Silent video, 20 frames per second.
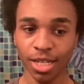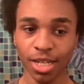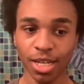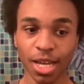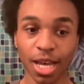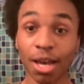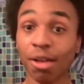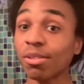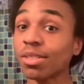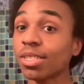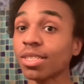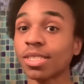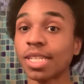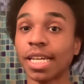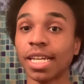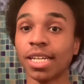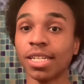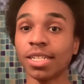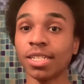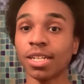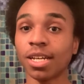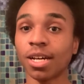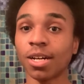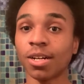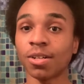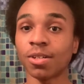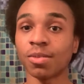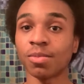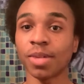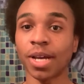I was just taking
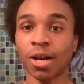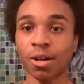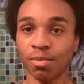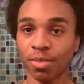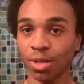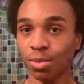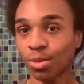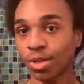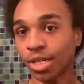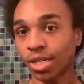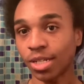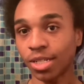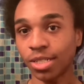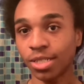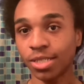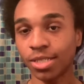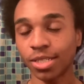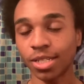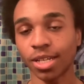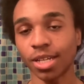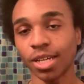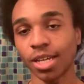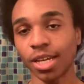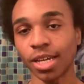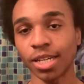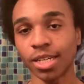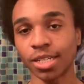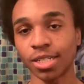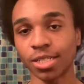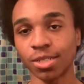out my braids
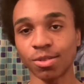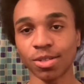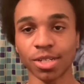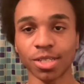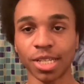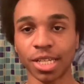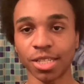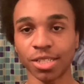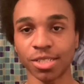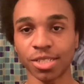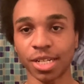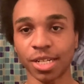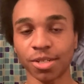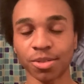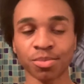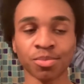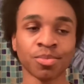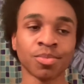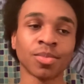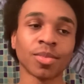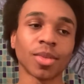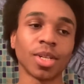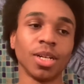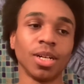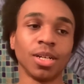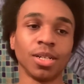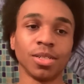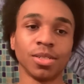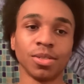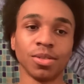and doing a length check,
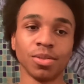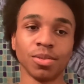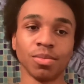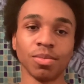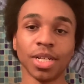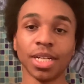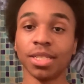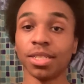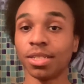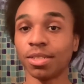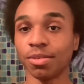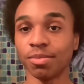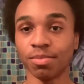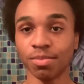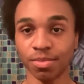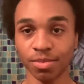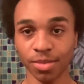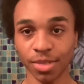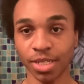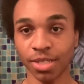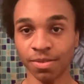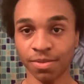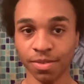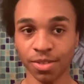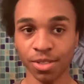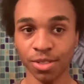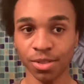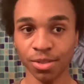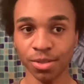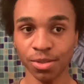and if
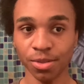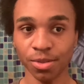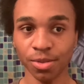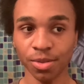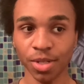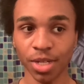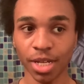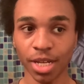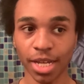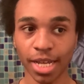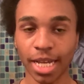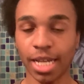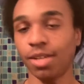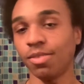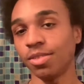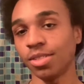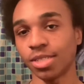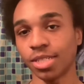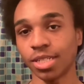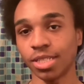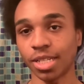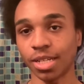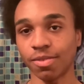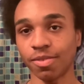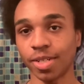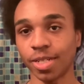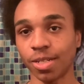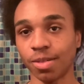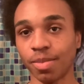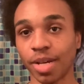you haven't seen that
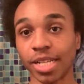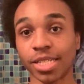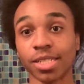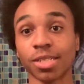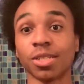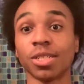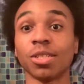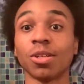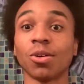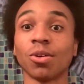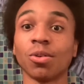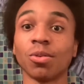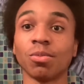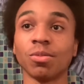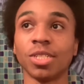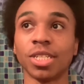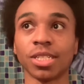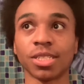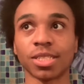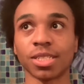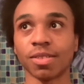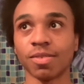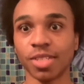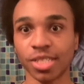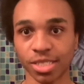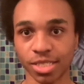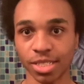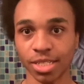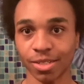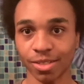video, basically the whole gist of
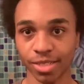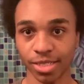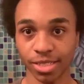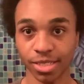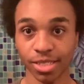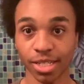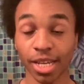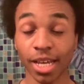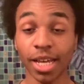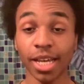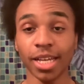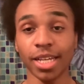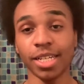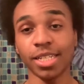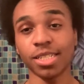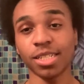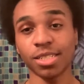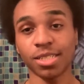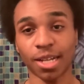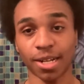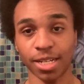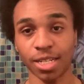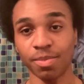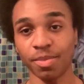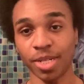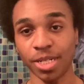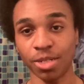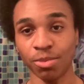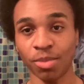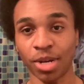this series is just
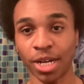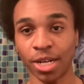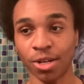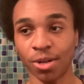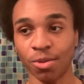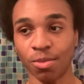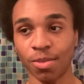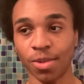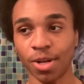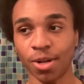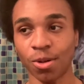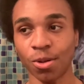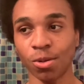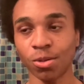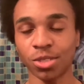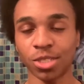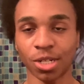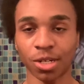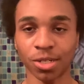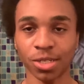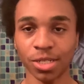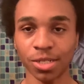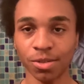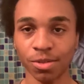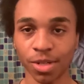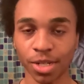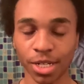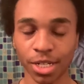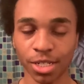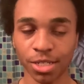documenting my whole journey
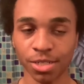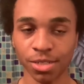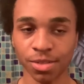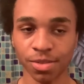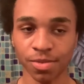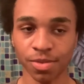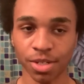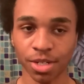of